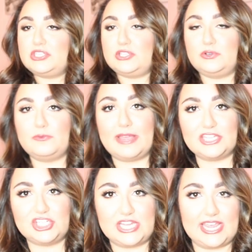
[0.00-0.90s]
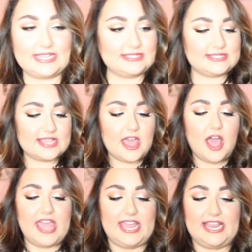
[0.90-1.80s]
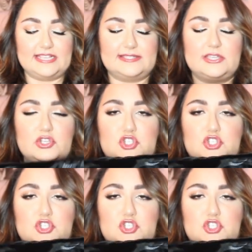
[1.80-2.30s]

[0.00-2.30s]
to my shins. It is